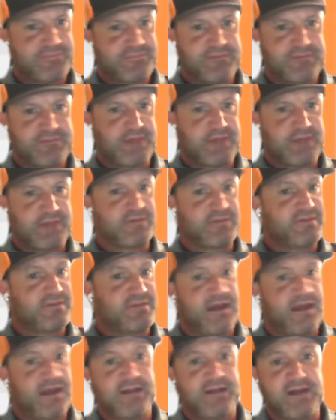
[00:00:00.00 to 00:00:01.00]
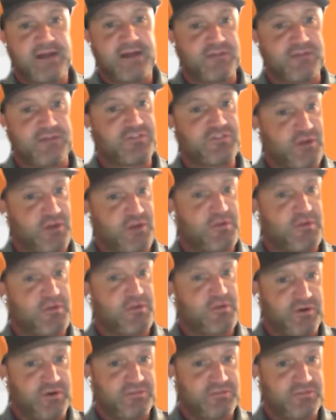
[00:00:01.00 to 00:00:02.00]
5 minutes a day of slow-mo
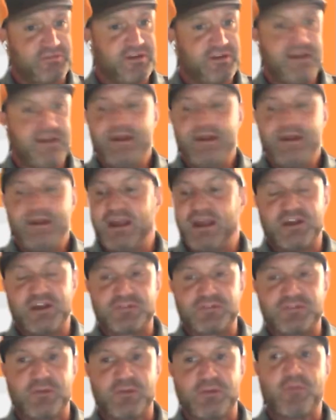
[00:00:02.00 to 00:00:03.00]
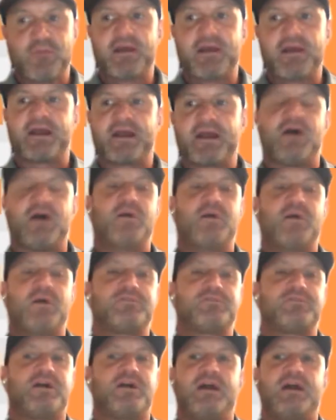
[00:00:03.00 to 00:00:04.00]
moves. Someone will be like, oh, I'm
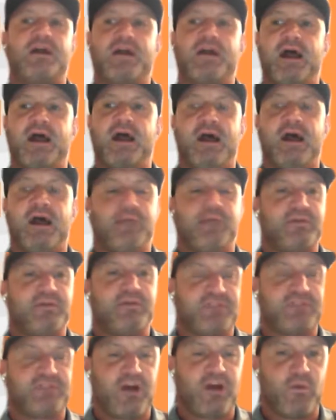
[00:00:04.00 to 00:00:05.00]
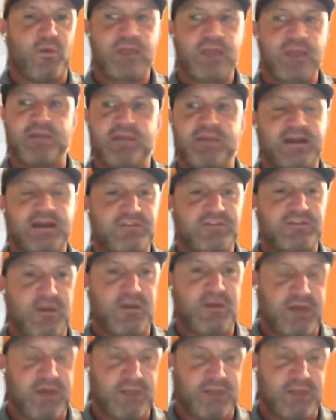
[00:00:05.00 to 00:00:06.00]
sorry, Erik, I missed it all week, but yesterday I
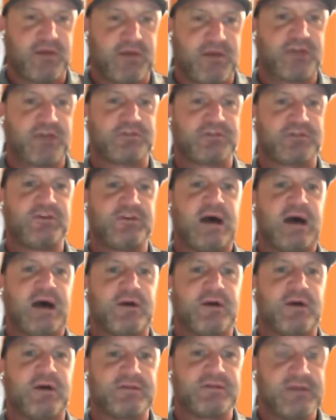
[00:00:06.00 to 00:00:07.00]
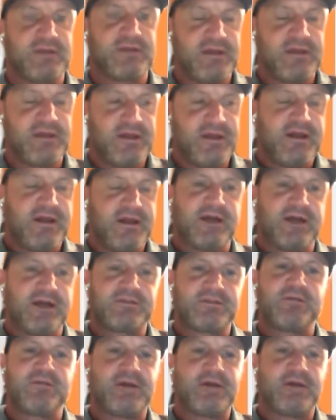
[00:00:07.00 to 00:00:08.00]
went and hit balls for 2 hours. I
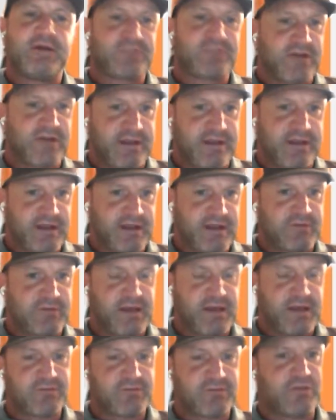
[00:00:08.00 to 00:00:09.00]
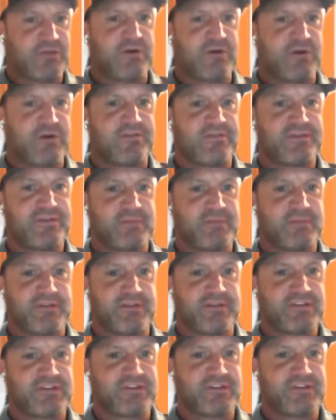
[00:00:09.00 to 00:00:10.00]
said, well, that's great. That was absolutely worthless, but
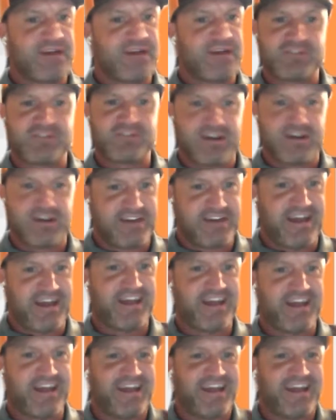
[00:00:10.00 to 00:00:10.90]
let's go on and start today.